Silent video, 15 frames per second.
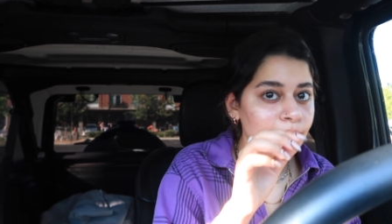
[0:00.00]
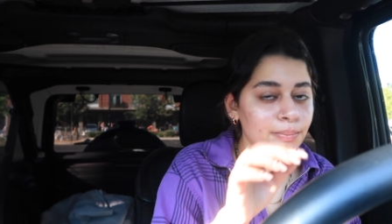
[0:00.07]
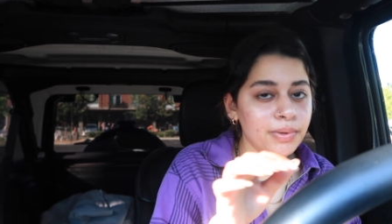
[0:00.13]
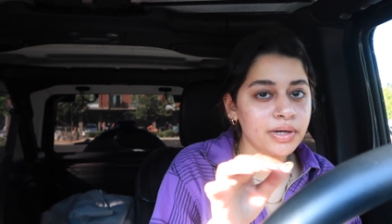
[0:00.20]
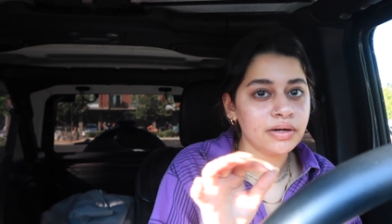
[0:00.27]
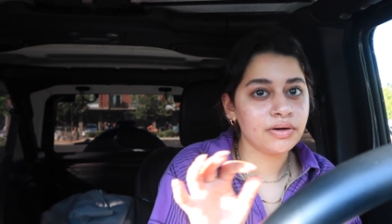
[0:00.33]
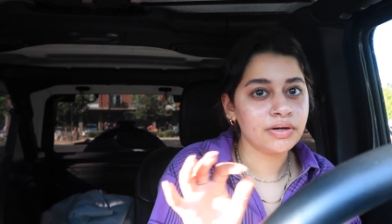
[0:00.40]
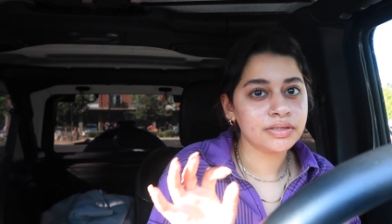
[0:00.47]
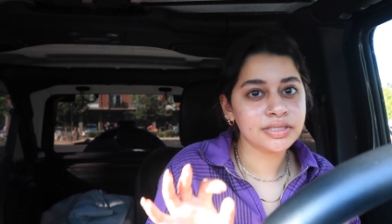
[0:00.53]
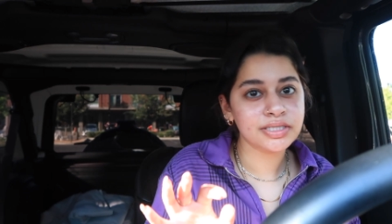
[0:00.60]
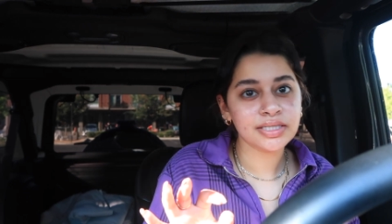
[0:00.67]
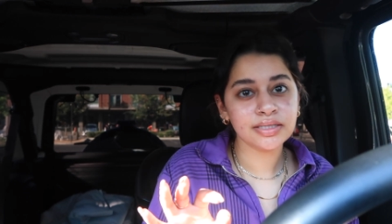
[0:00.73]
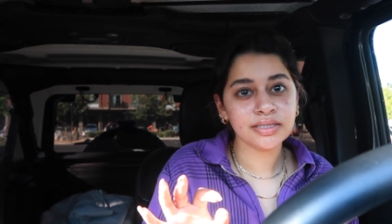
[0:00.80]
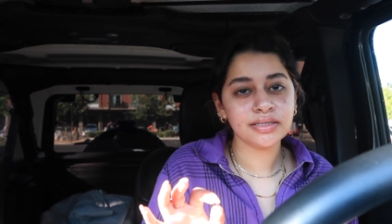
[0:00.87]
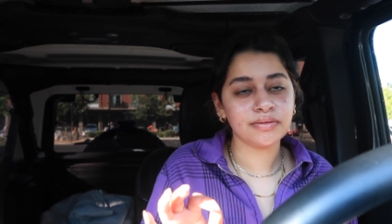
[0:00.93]
but
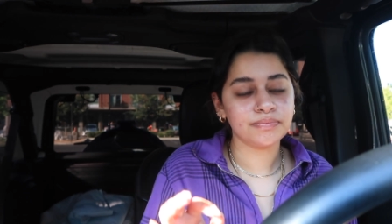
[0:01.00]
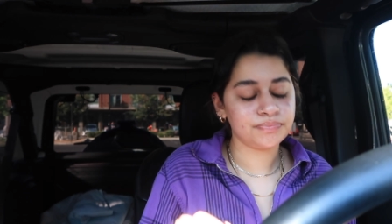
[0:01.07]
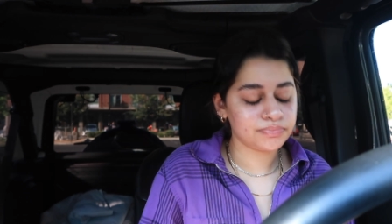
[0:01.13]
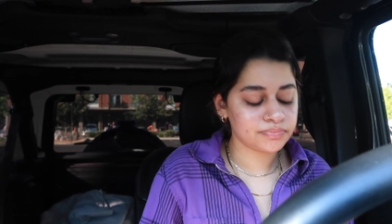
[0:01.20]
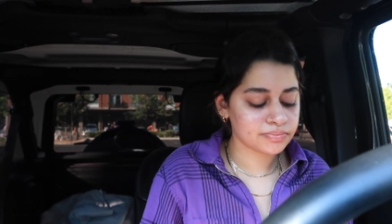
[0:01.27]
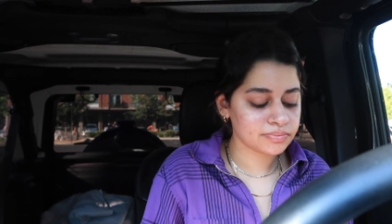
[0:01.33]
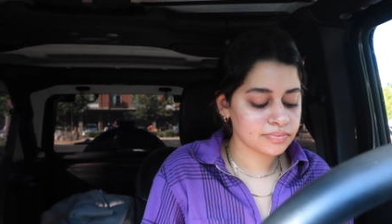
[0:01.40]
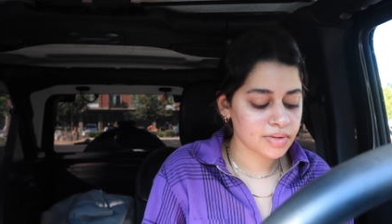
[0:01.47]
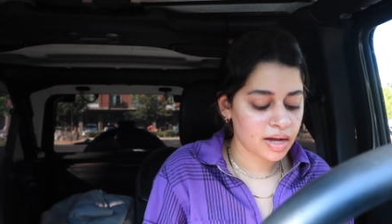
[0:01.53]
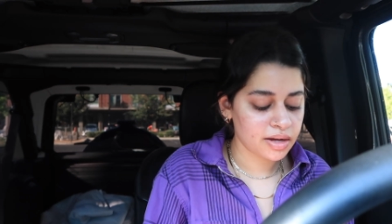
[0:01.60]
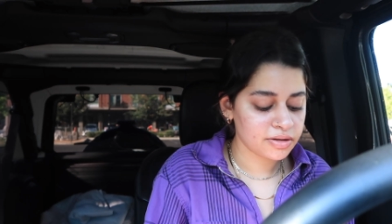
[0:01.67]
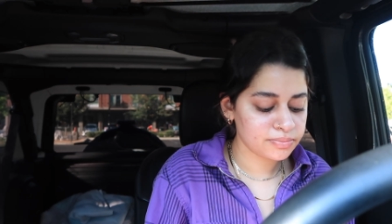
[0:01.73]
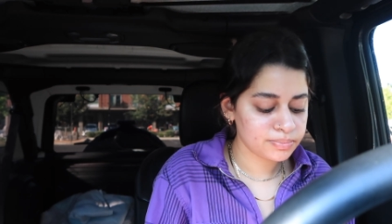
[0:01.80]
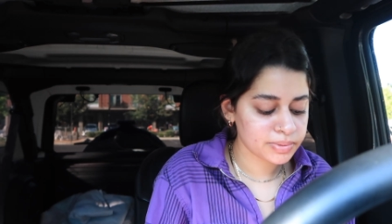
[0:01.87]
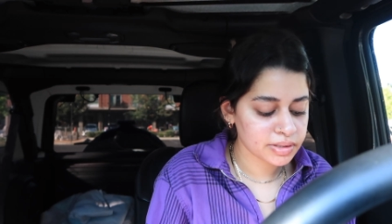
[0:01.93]
honestly i
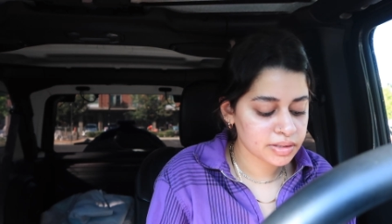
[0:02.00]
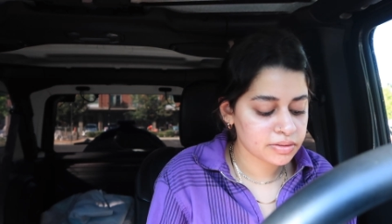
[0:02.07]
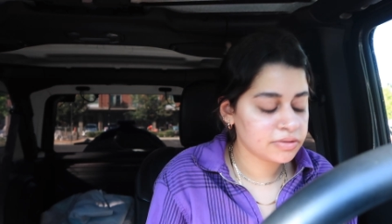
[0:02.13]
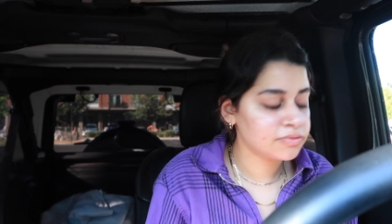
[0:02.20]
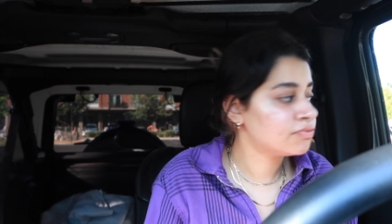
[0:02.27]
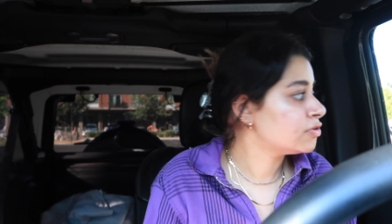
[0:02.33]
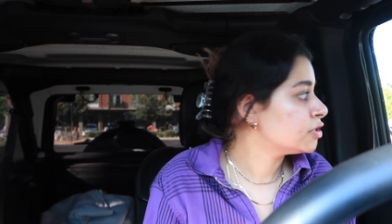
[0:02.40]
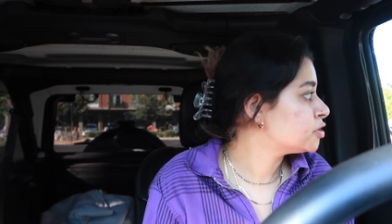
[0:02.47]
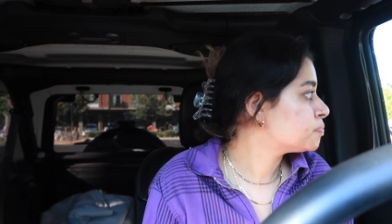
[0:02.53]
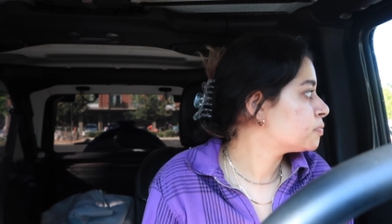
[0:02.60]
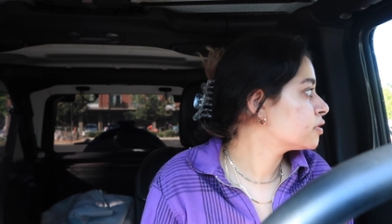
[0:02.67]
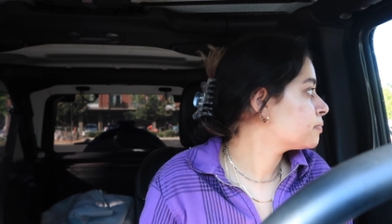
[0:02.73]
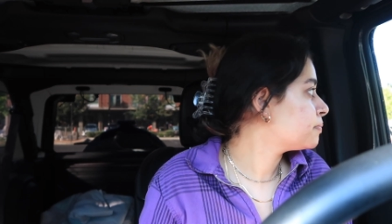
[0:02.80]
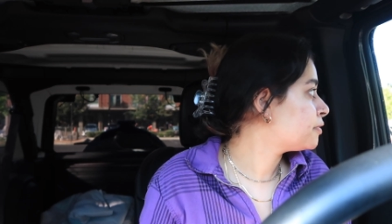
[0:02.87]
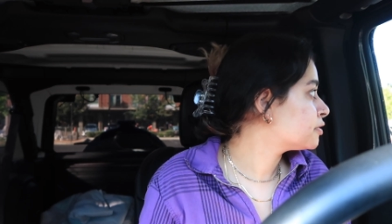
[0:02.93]
have been on
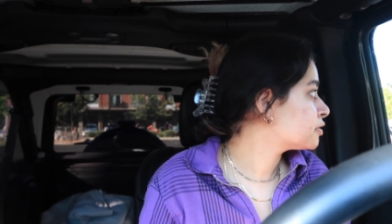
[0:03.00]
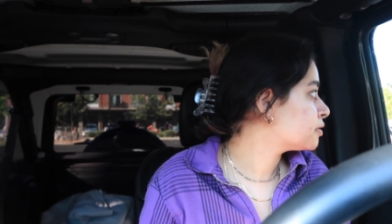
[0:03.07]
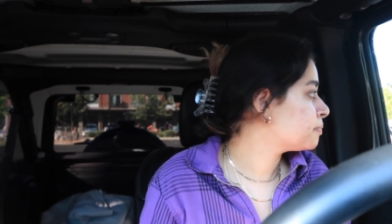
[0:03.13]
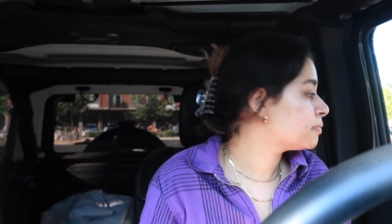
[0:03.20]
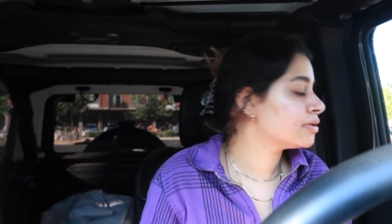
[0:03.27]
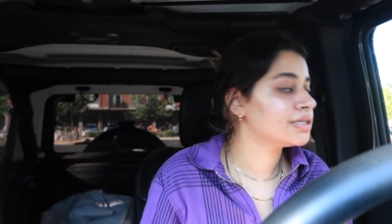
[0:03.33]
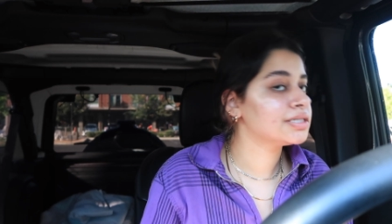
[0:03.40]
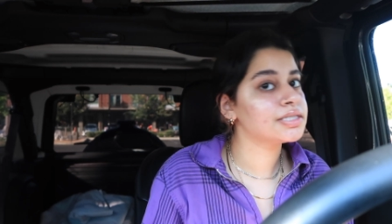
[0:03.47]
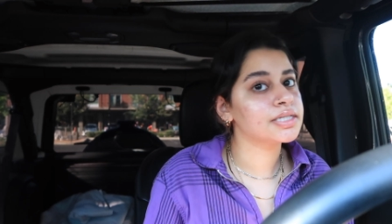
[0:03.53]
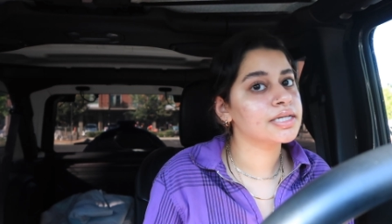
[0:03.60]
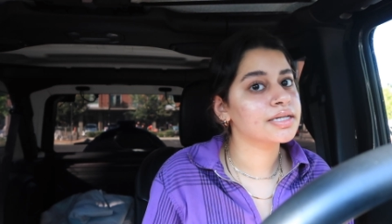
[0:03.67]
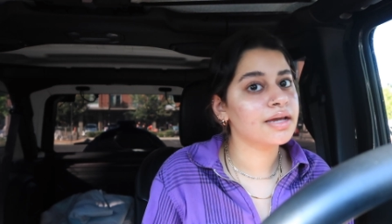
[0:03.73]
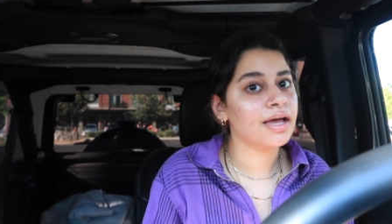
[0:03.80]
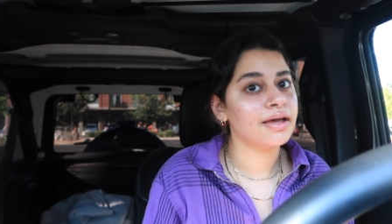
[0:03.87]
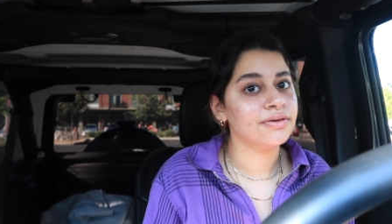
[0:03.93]
facebook marketplace
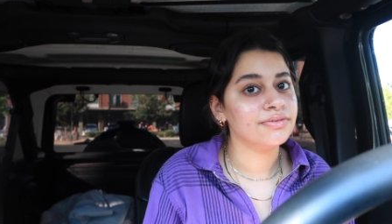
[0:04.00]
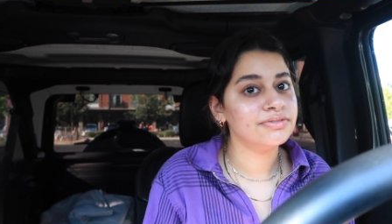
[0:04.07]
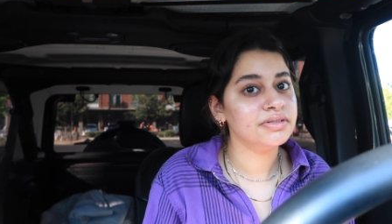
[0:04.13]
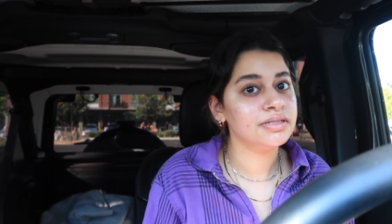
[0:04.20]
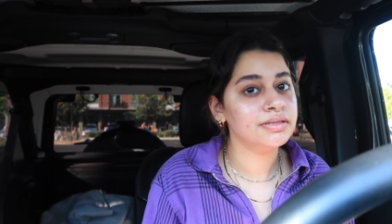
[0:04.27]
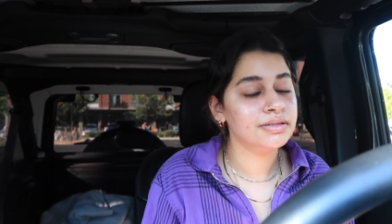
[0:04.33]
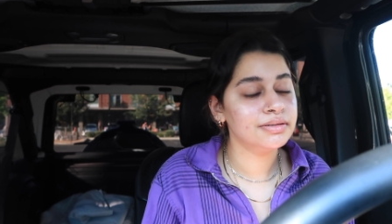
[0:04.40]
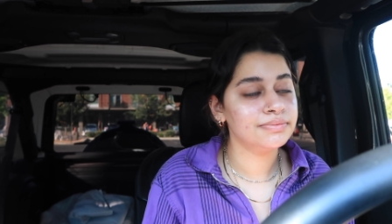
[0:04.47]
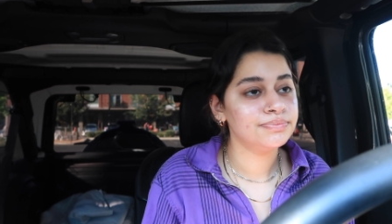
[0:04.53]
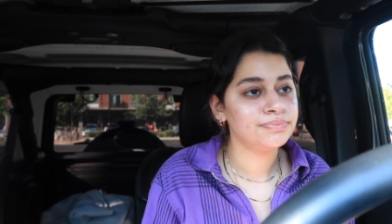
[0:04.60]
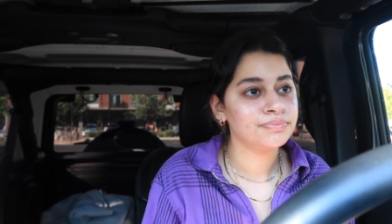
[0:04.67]
like heavy